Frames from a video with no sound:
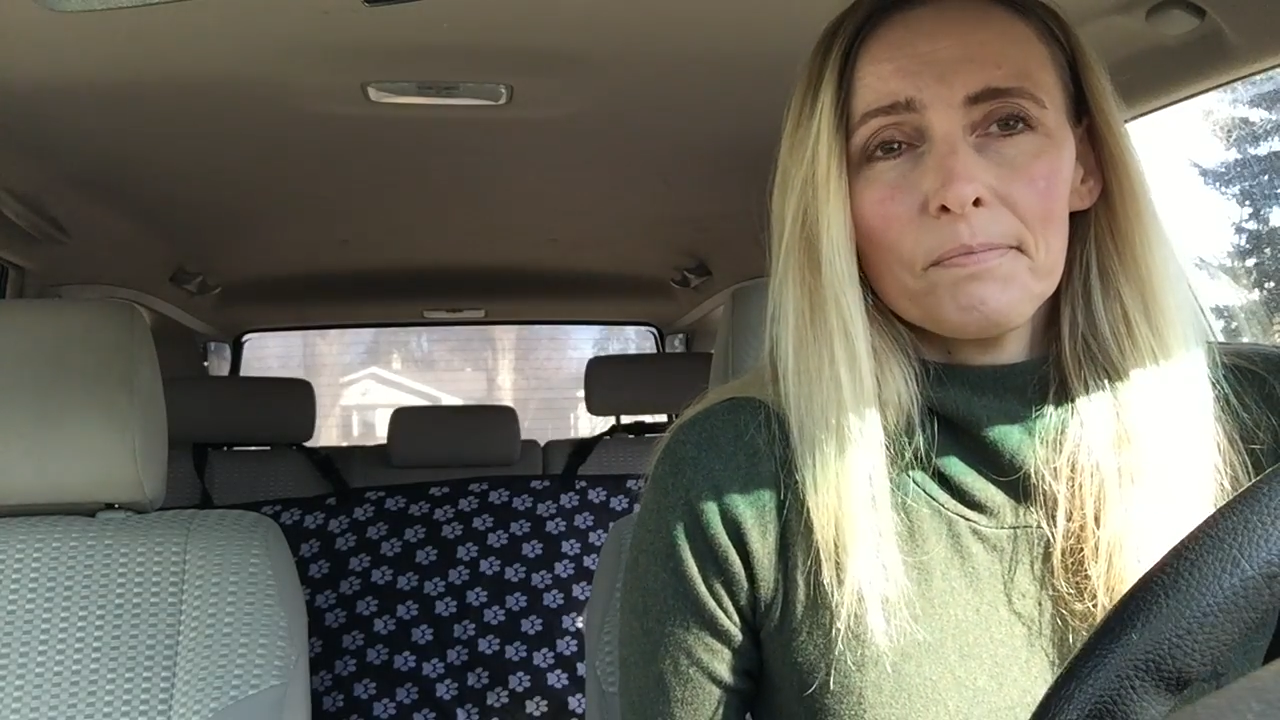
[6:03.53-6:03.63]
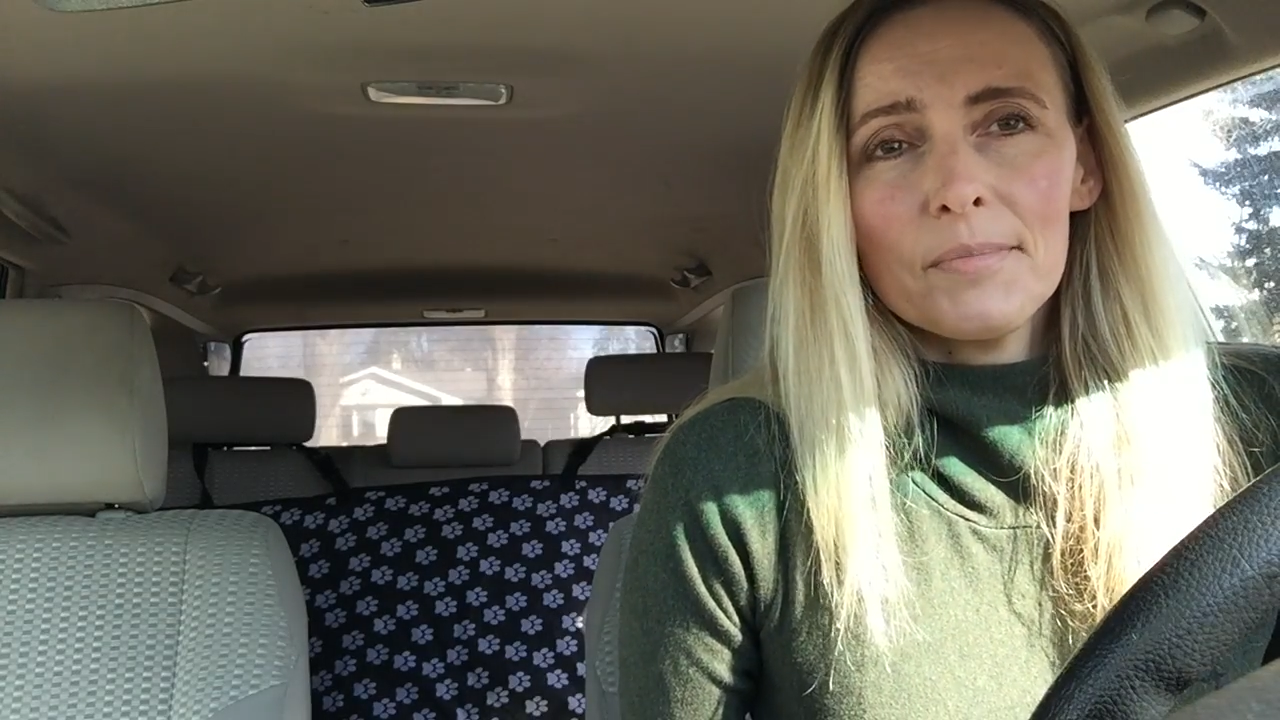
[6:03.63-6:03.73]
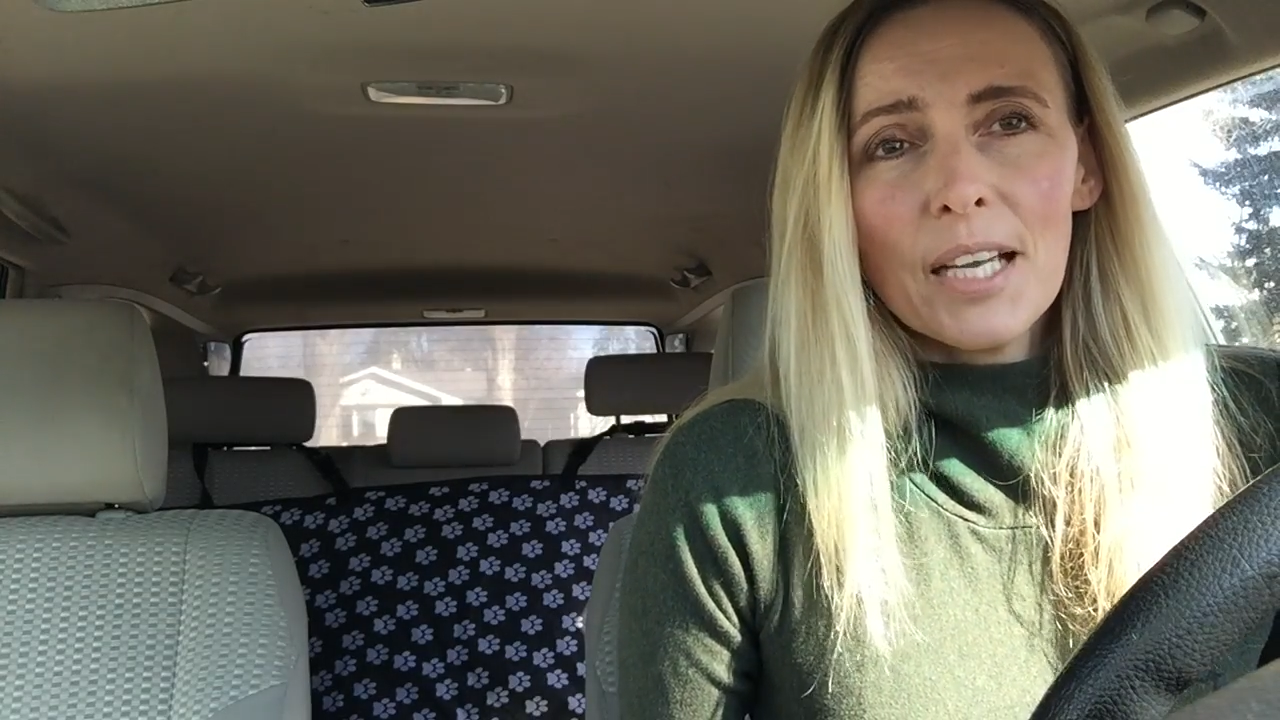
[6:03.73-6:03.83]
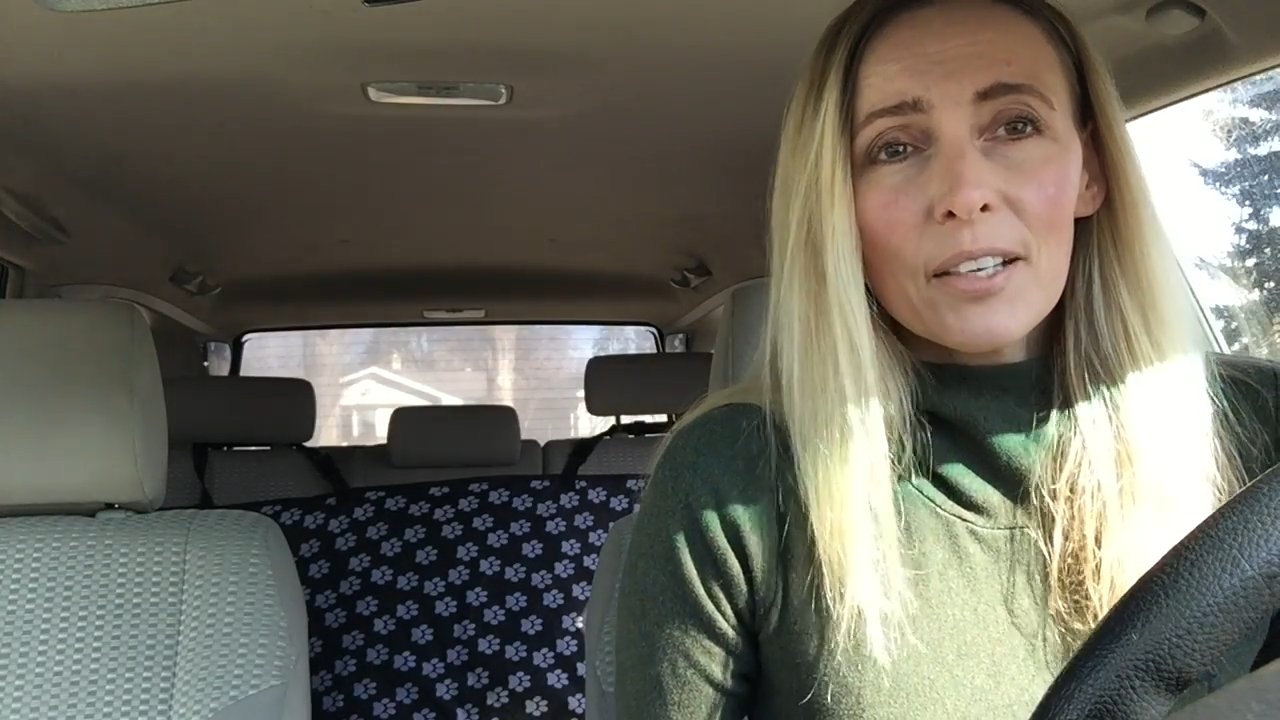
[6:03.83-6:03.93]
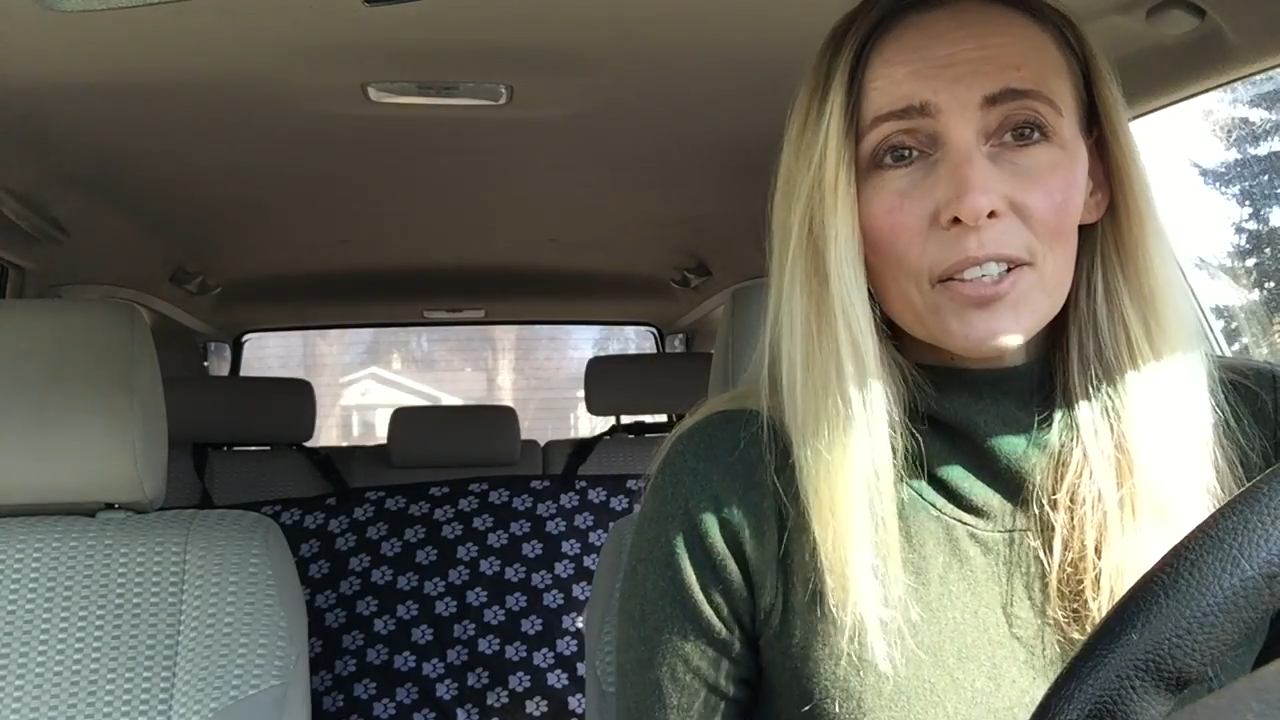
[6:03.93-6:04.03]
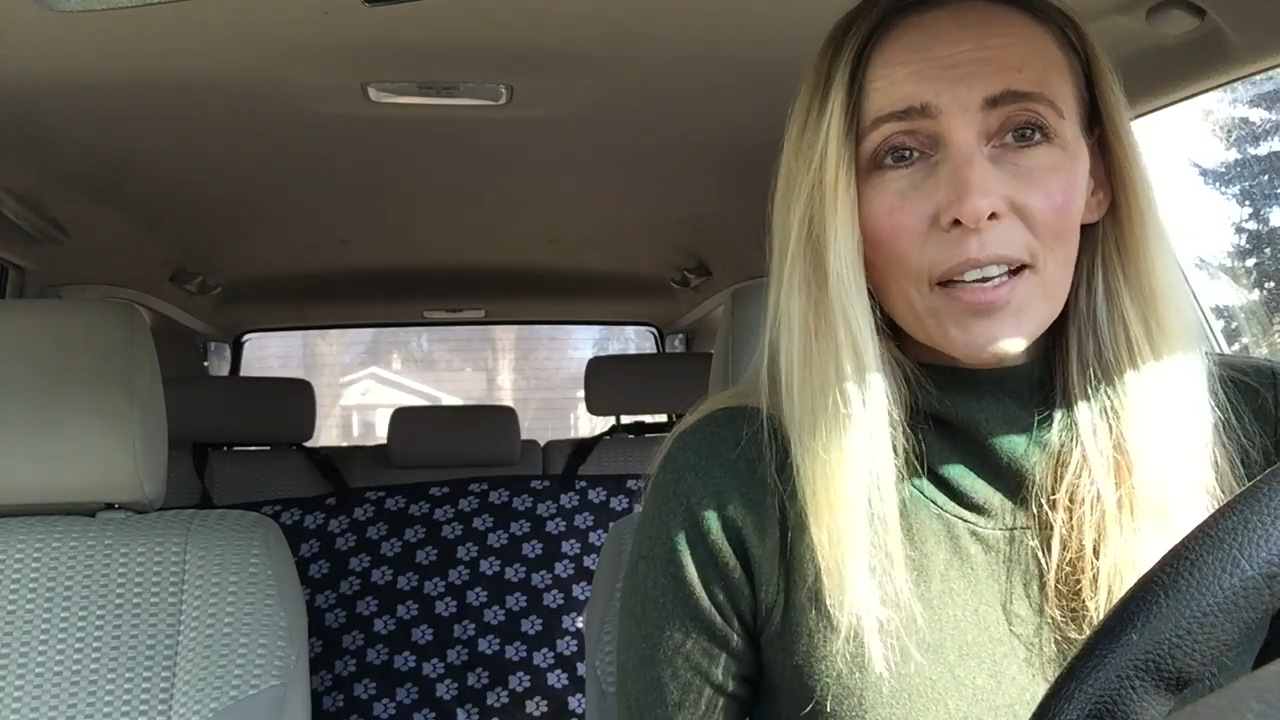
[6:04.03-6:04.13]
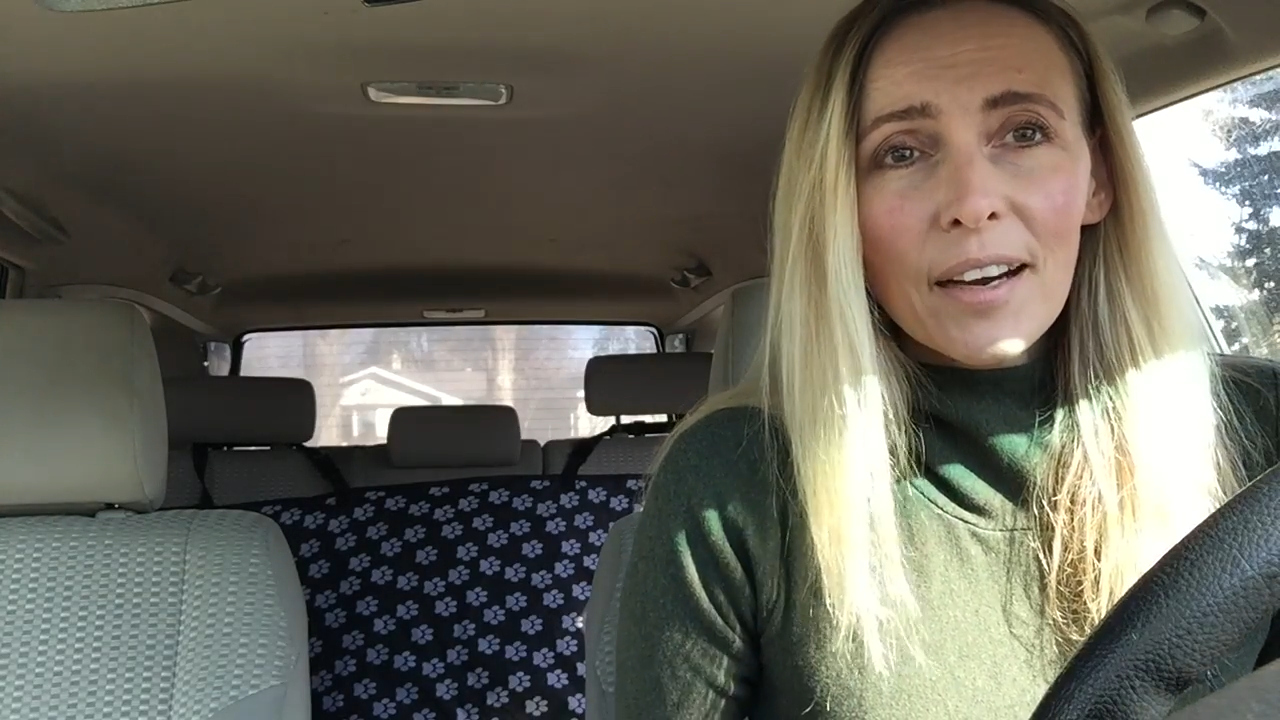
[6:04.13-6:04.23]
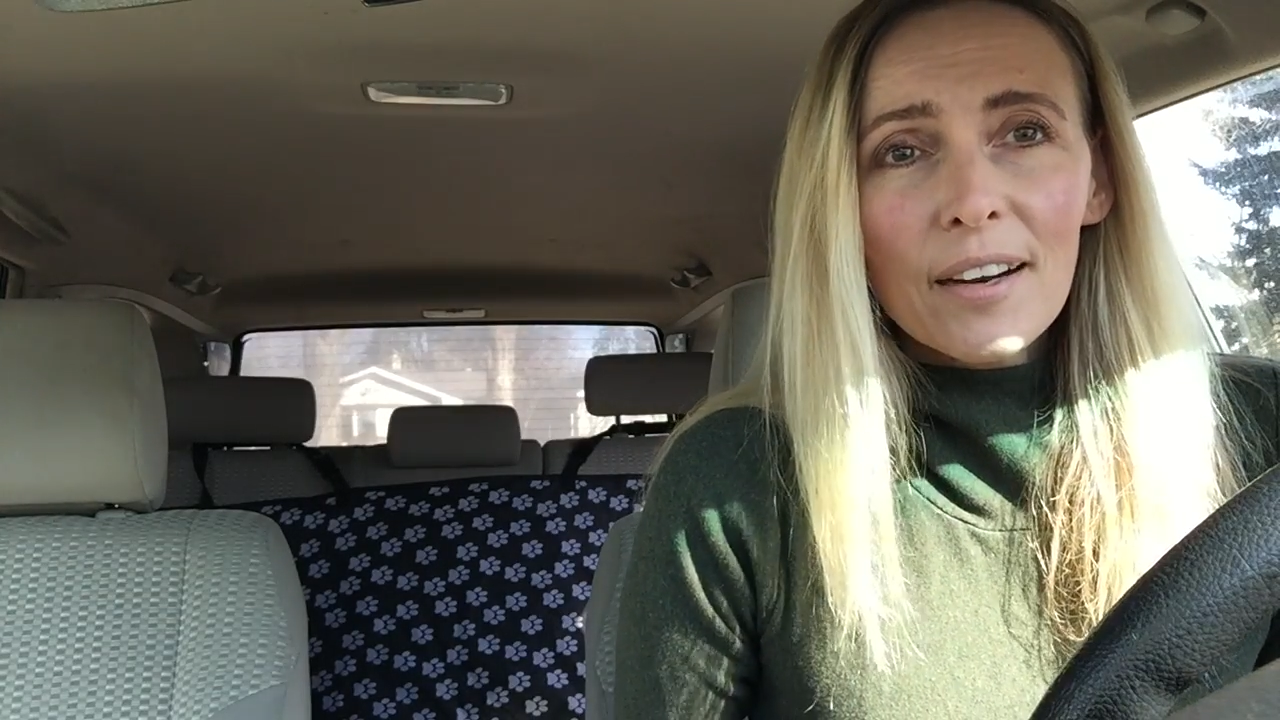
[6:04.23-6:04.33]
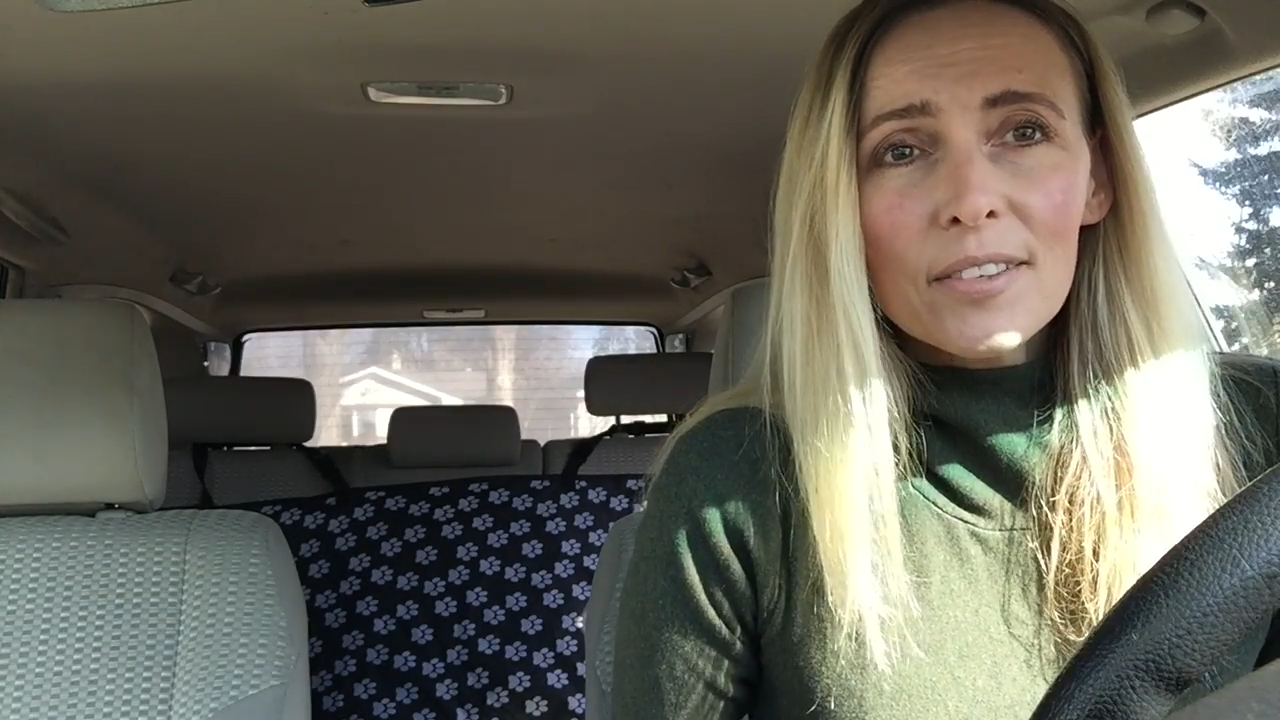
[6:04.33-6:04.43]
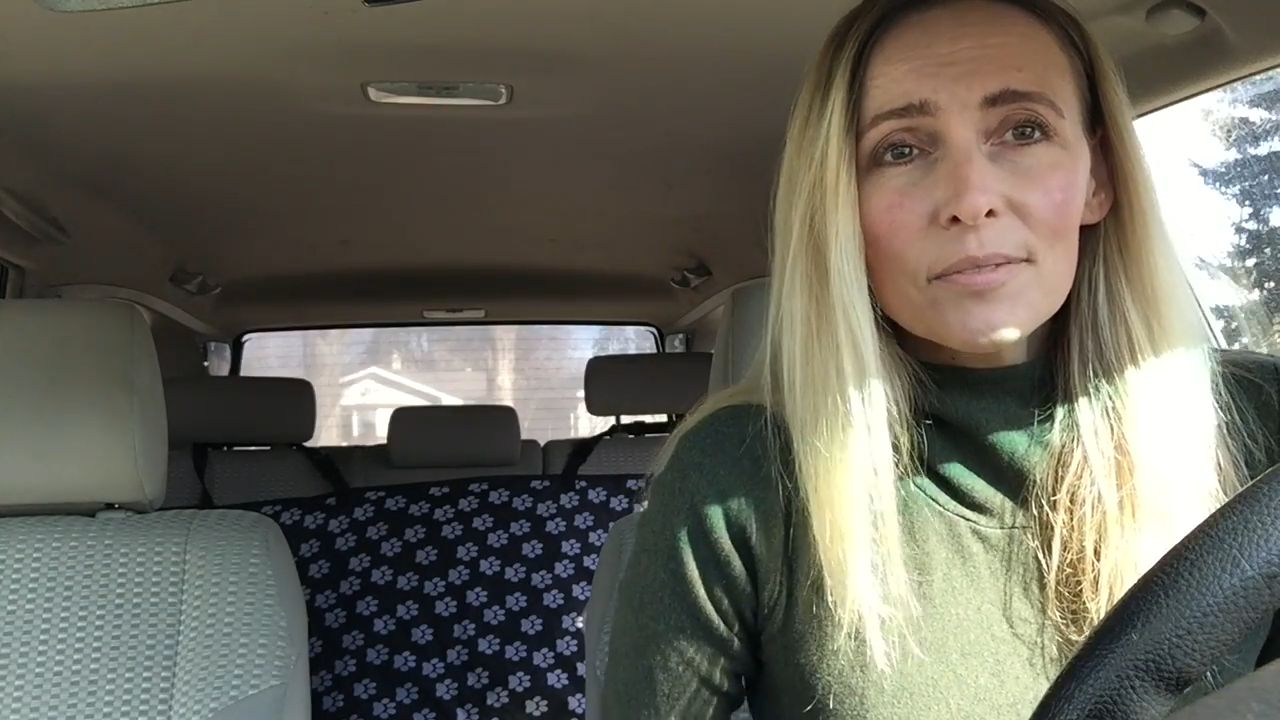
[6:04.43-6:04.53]
Take good
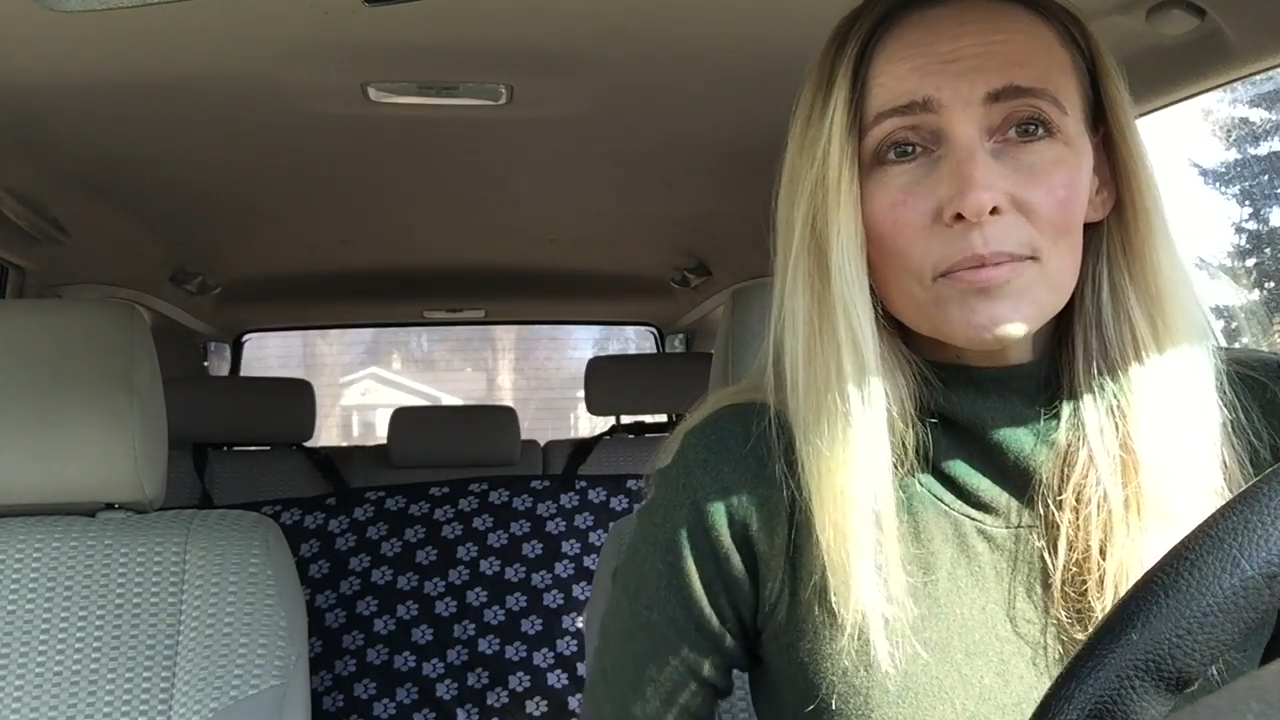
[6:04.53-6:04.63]
care.